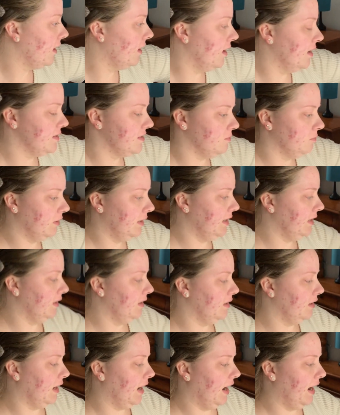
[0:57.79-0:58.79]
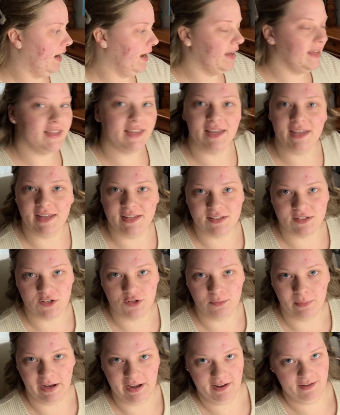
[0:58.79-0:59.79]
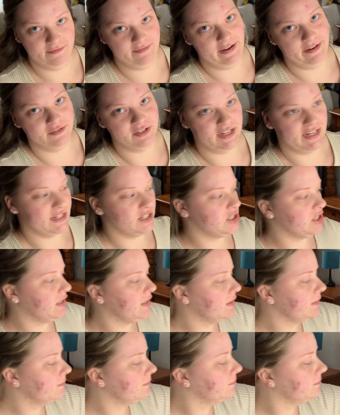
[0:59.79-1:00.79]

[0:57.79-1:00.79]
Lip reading: is when I get into my foundation.